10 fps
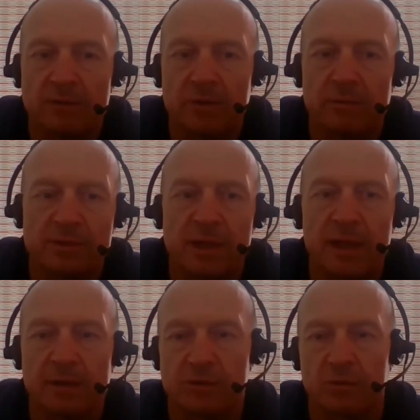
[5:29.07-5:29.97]
So it was
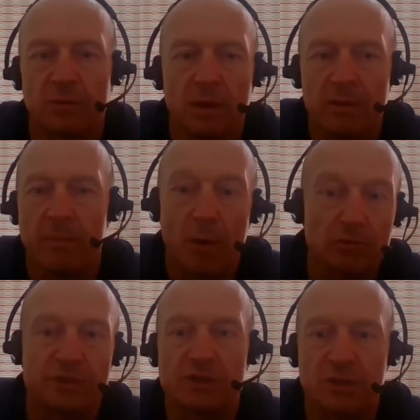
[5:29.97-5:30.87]
the
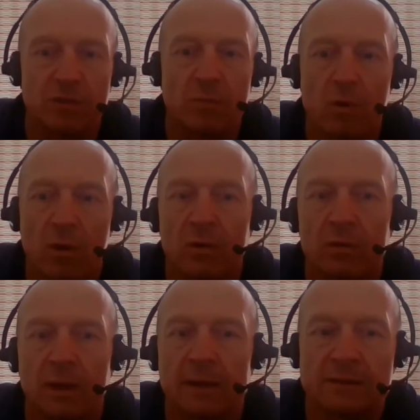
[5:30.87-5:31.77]
post-its on the
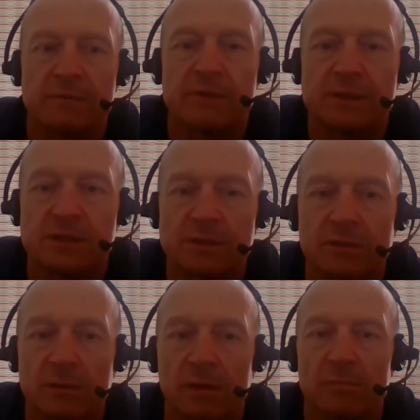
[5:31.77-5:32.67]
wall activities
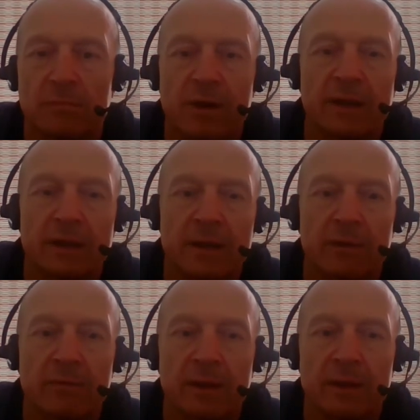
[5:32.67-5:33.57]
and breaking
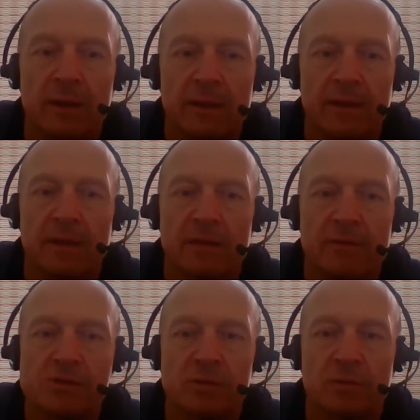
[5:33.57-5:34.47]
down the
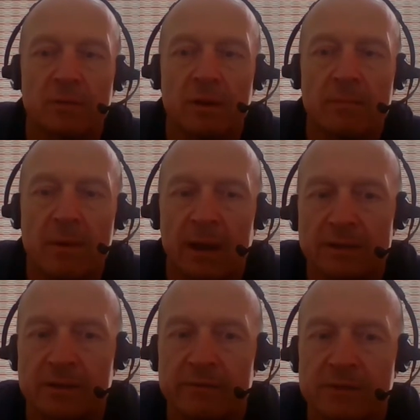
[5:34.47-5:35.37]
individual
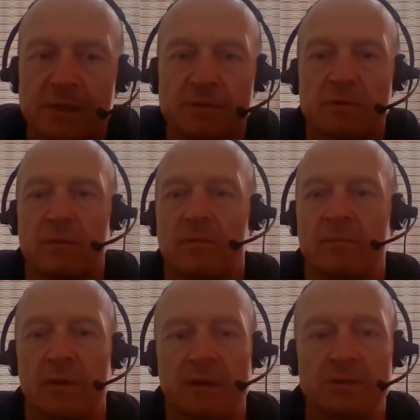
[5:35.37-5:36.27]
activities
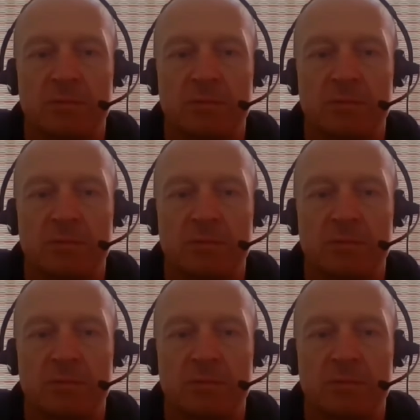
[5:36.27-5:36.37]
against a